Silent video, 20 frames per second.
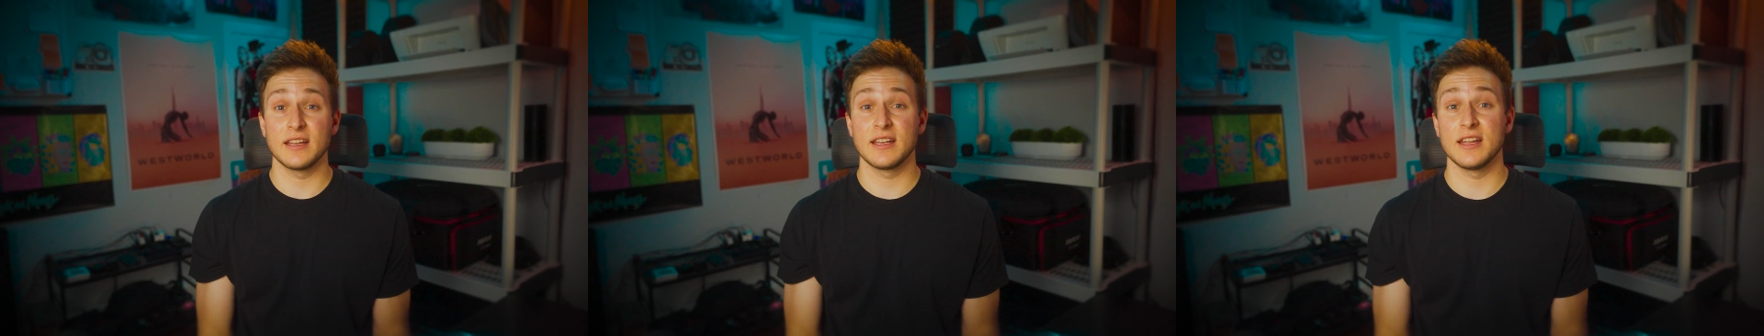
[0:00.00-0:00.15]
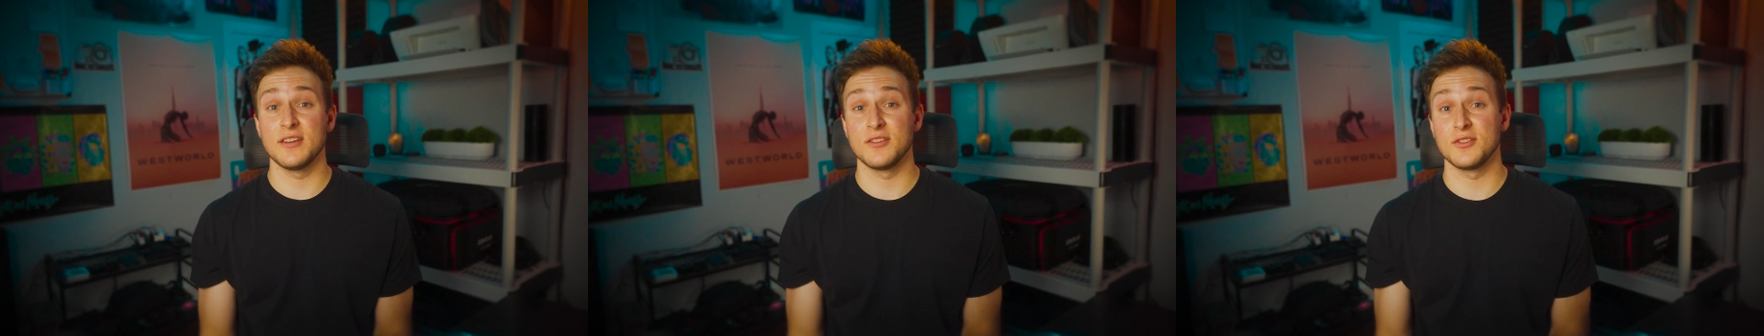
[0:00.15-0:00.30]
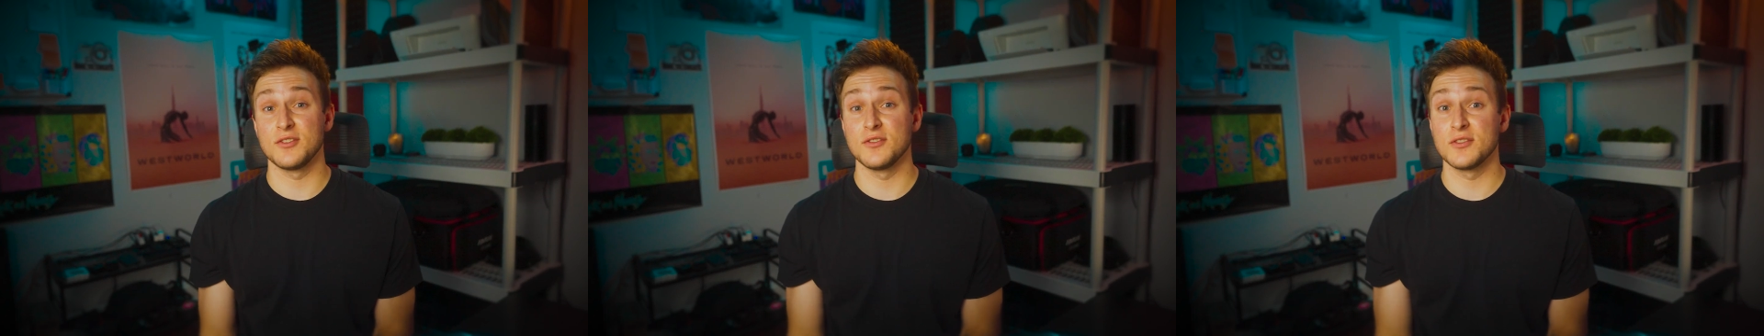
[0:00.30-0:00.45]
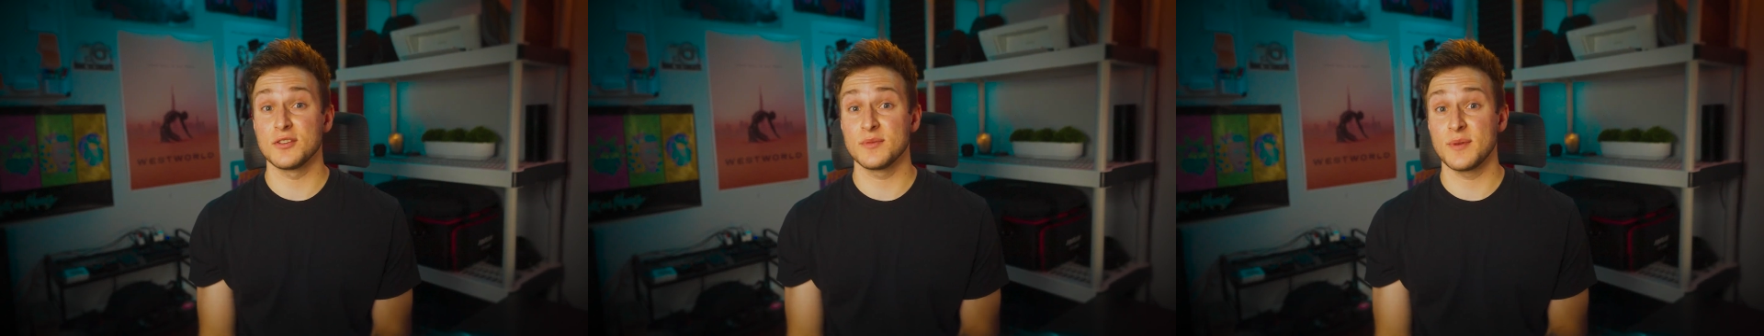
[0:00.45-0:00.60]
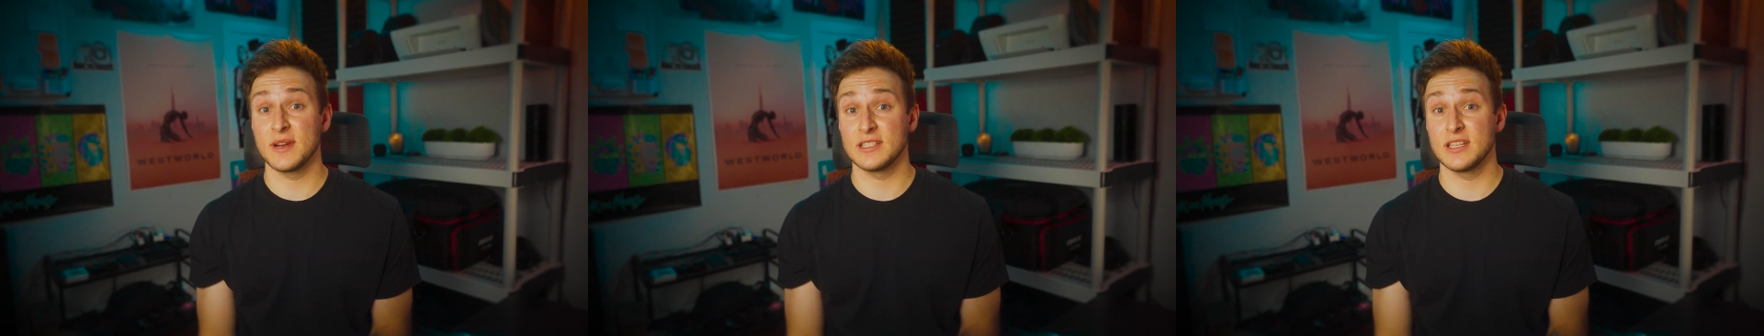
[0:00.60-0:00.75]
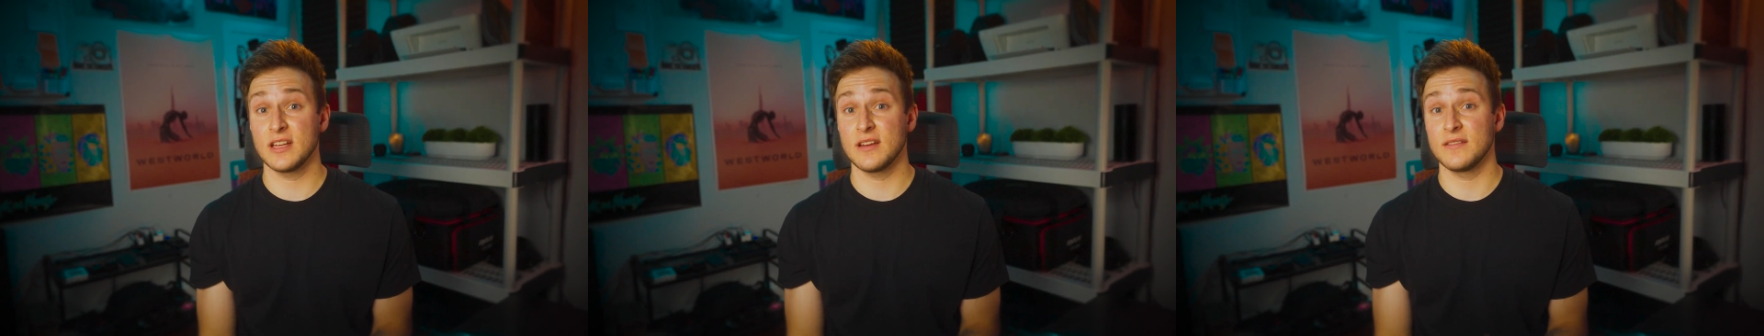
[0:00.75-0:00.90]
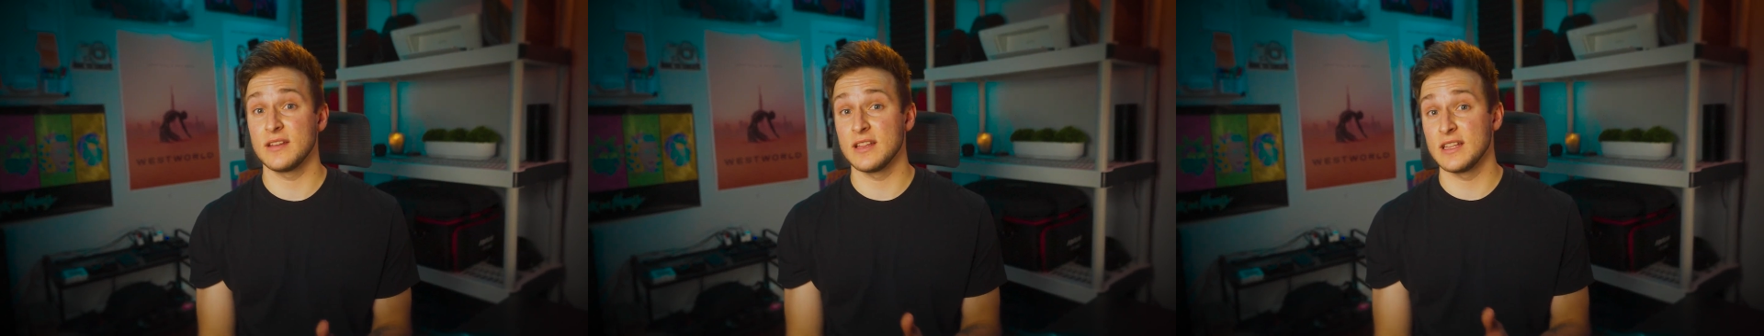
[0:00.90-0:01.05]
to introduce
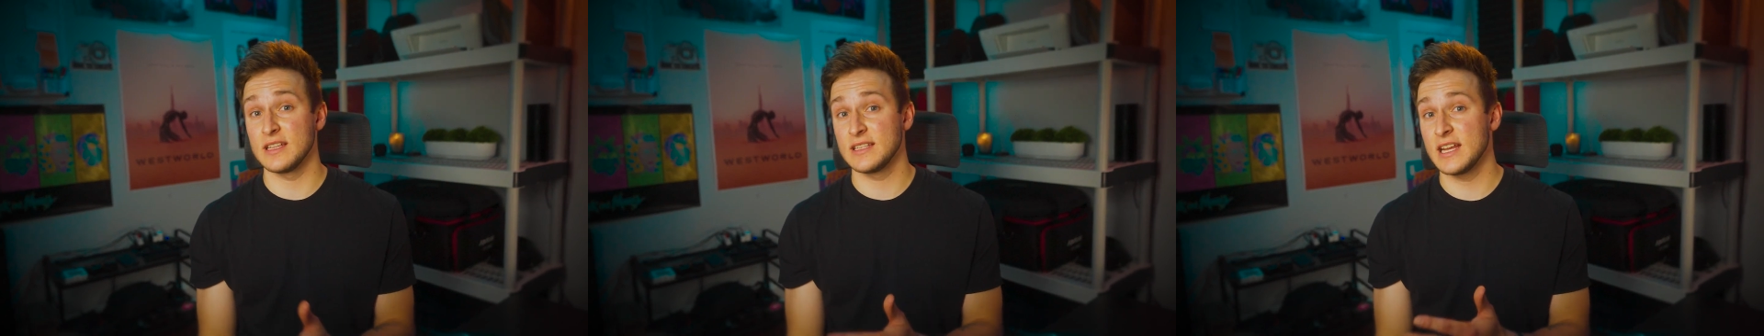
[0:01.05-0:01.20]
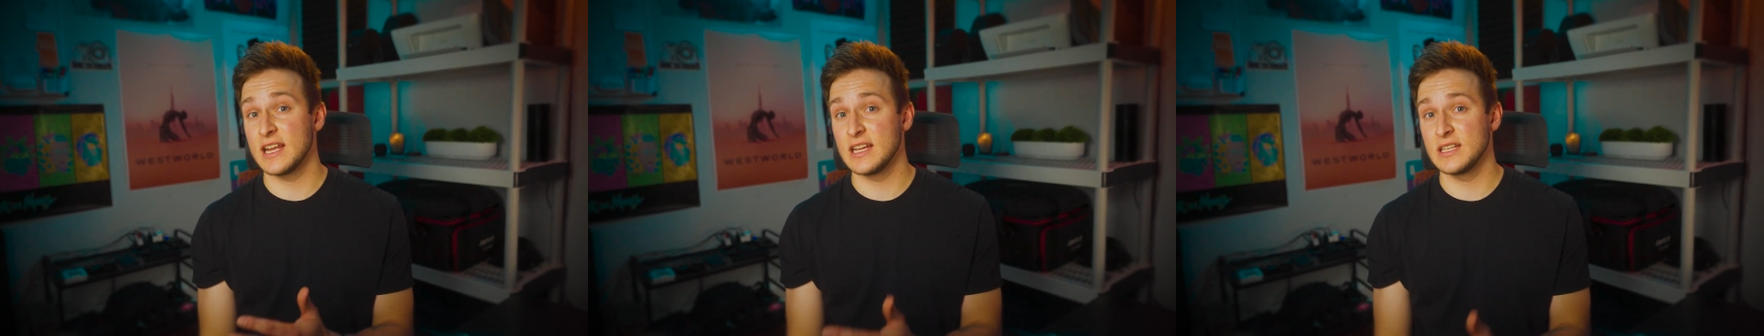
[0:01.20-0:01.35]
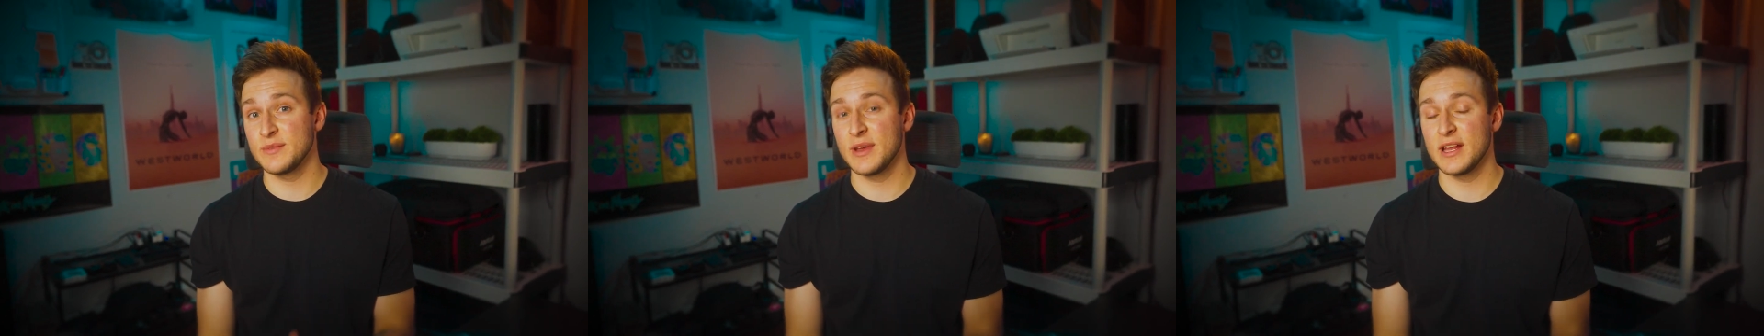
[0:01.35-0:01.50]
myself to the stage